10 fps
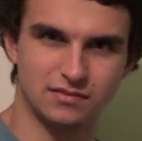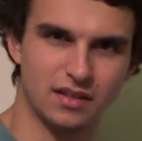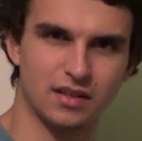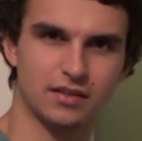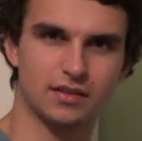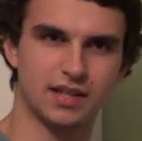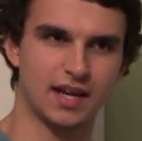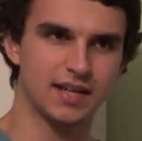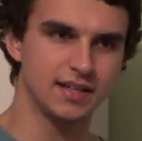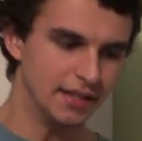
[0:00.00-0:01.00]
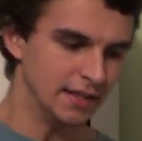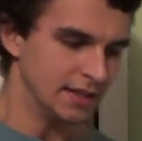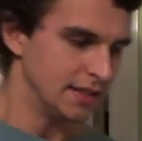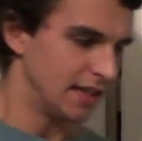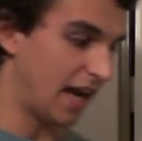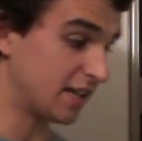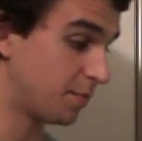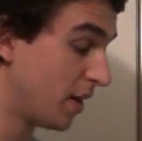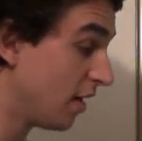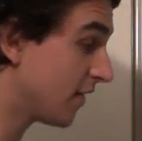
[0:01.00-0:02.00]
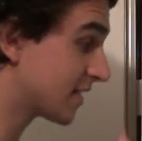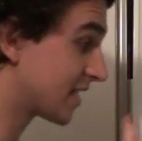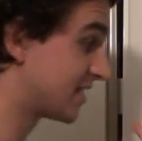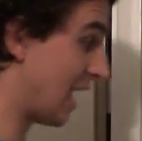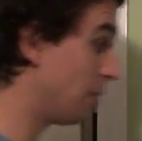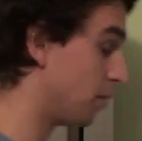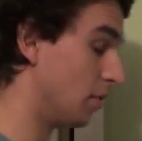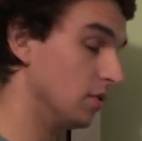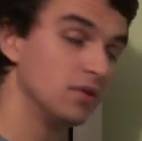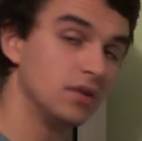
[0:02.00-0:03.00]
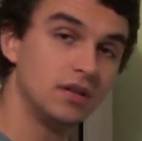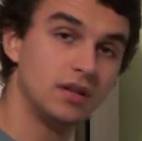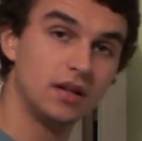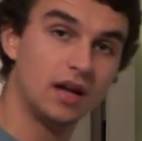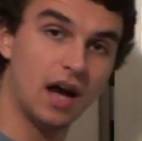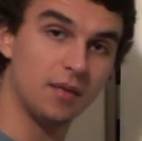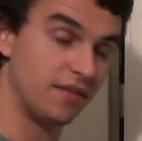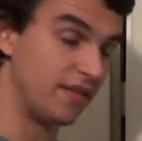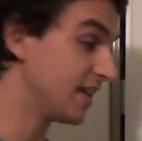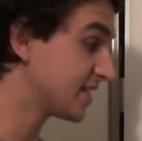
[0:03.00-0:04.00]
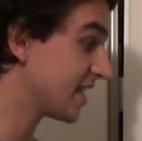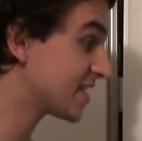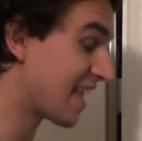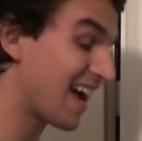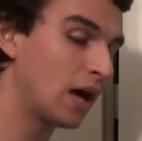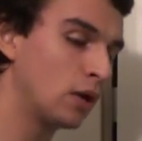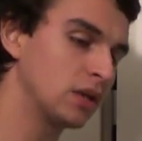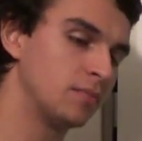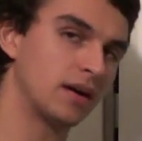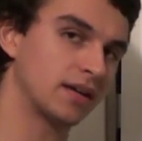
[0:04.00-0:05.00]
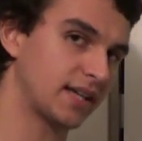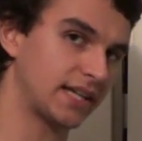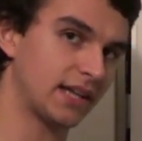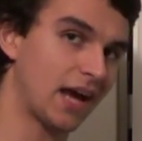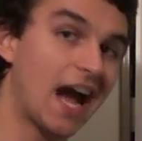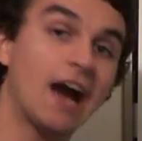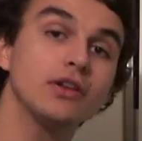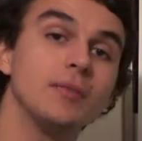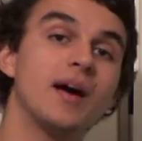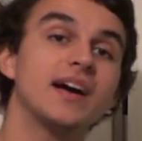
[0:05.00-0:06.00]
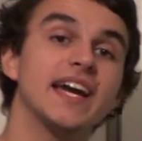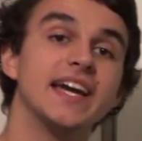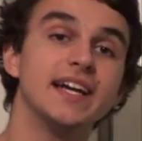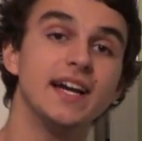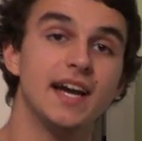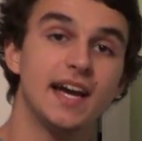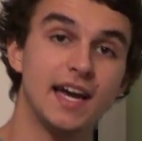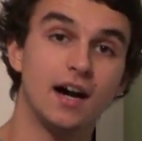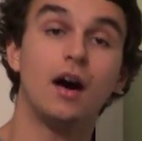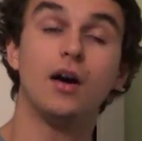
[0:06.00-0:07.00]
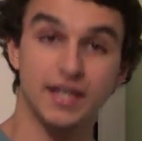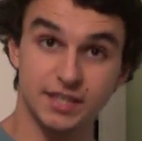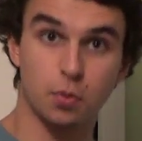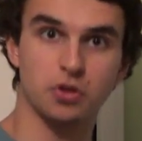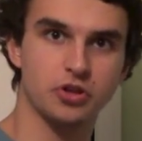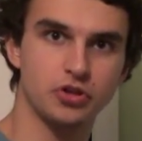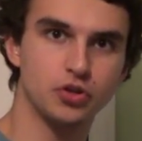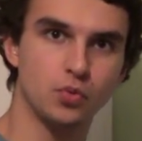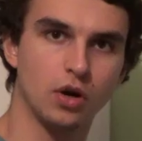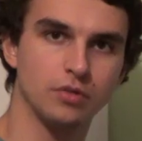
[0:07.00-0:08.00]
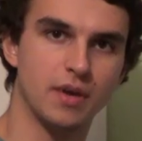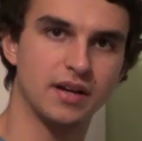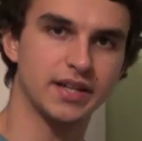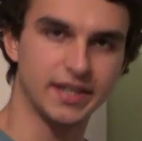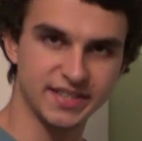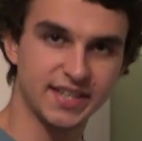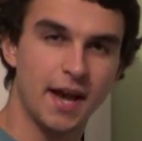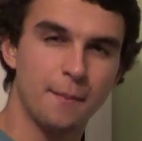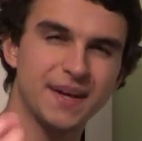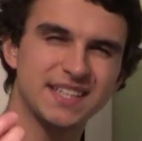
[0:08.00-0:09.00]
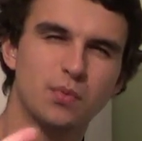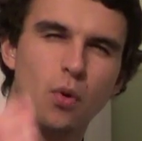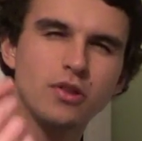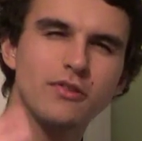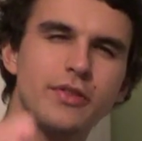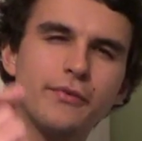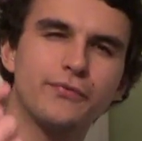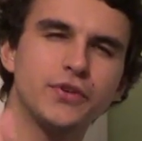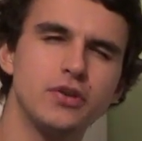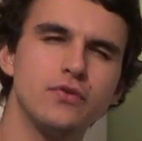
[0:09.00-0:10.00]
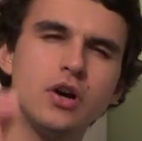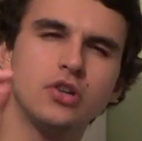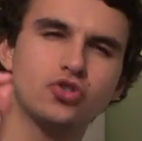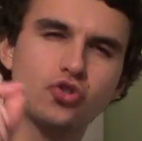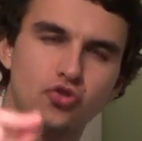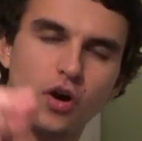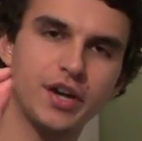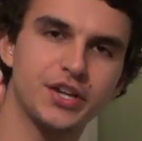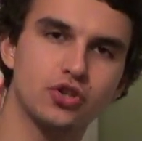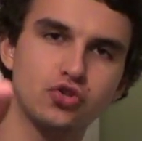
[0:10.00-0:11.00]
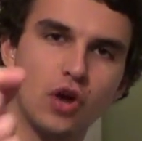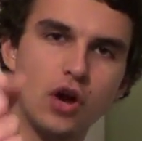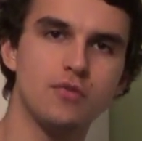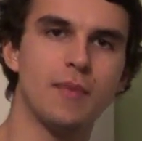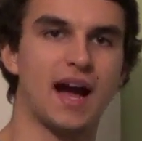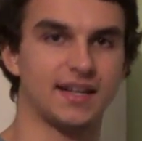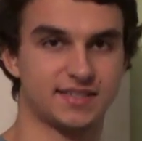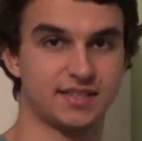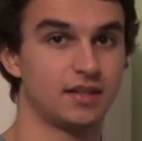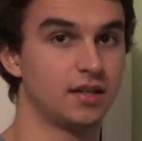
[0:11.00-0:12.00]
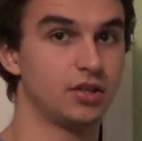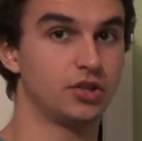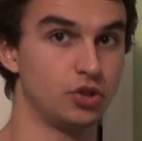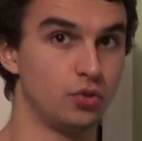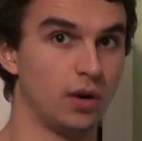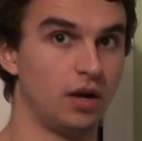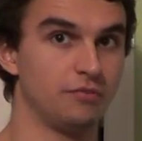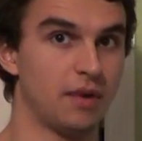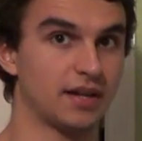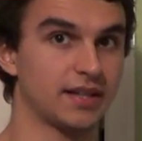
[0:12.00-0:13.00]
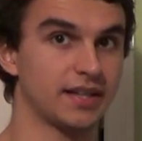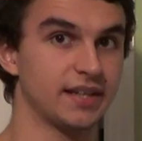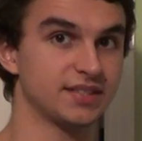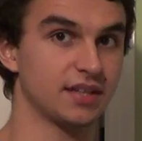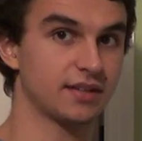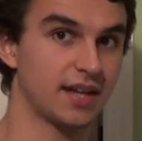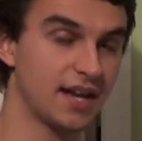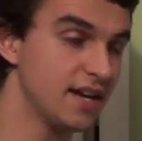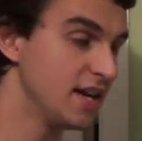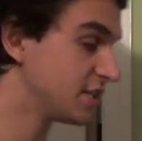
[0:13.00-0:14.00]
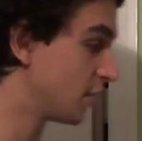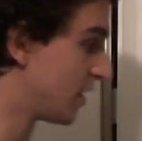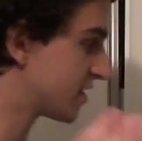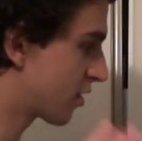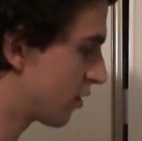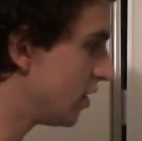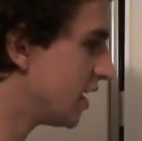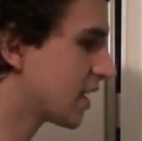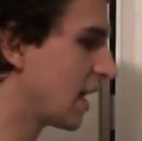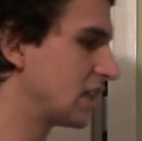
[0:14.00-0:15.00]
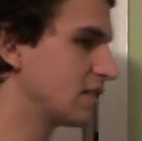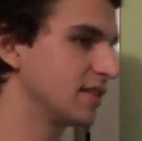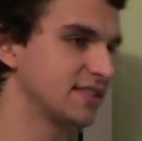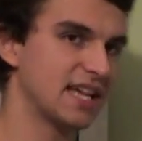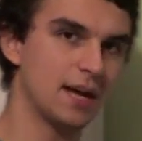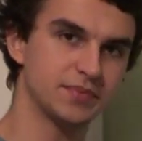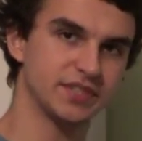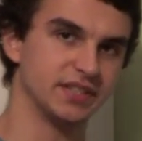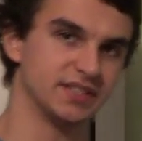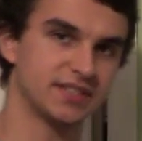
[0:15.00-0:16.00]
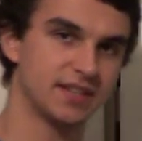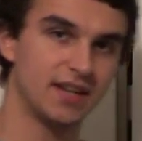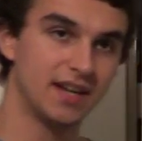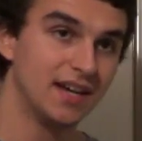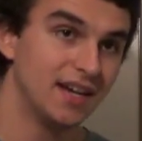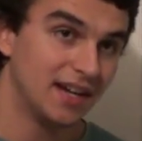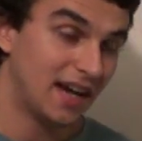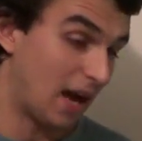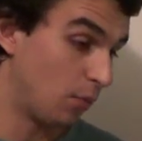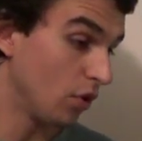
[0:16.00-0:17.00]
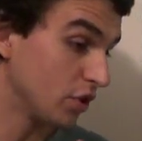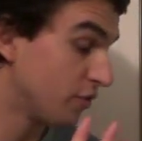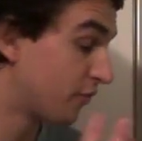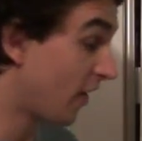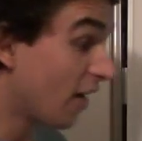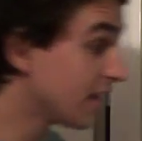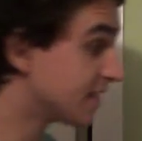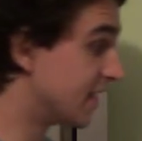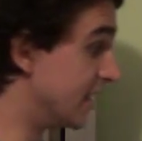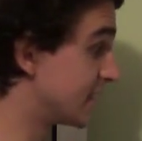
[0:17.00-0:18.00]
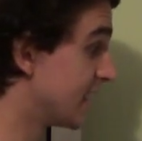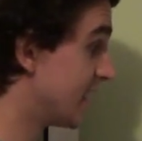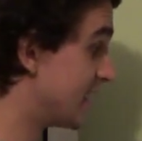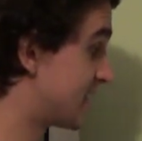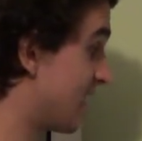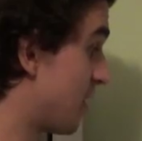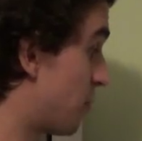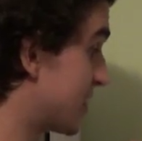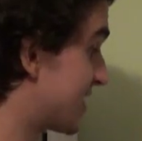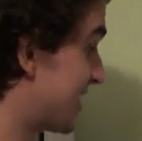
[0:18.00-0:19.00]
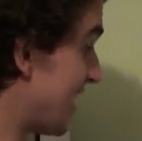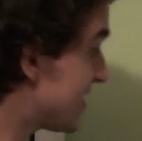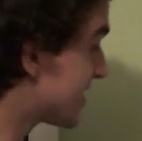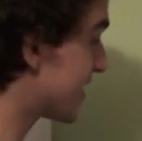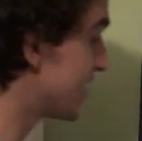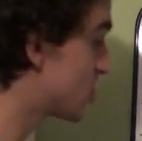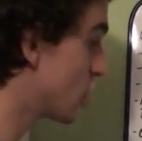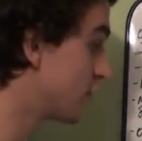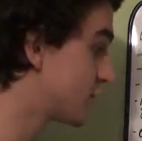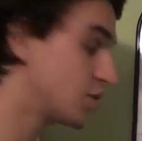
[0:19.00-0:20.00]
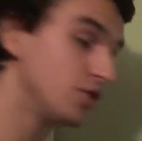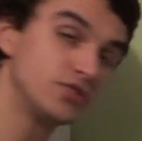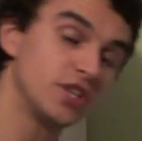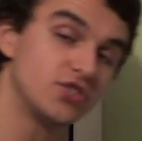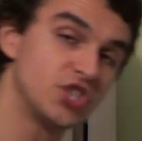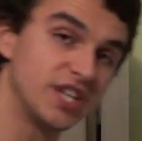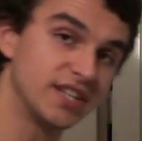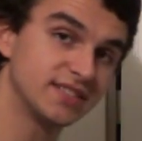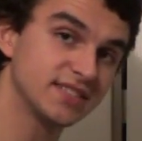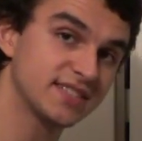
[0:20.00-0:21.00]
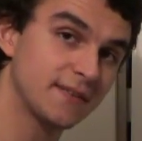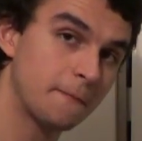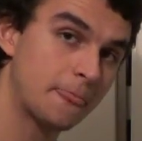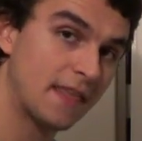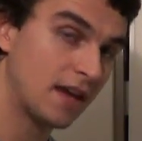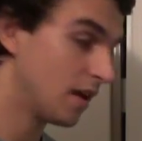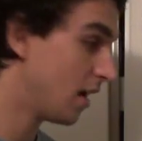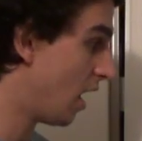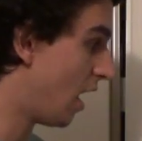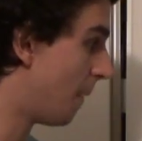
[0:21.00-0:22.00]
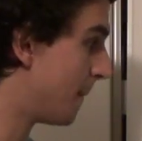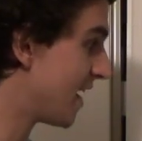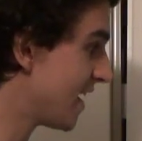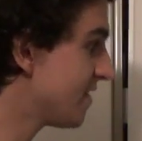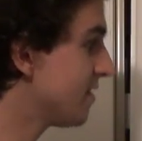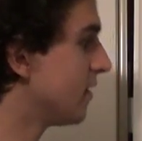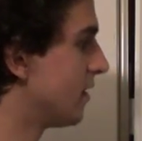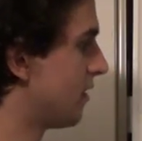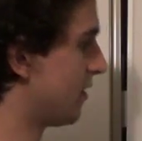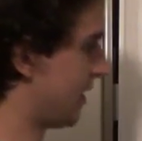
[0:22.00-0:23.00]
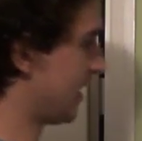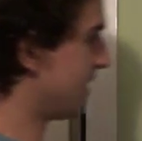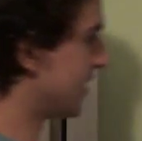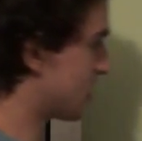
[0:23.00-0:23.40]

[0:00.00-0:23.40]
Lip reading: Okay? And a perfect example of this is the howler monkey. Now, howler monkey is one of the New World monkeys, but it's one of the few trichromat New World monkeys, okay? So it has 3 color receptors. And what you find is that the percentage of pseudogenes in these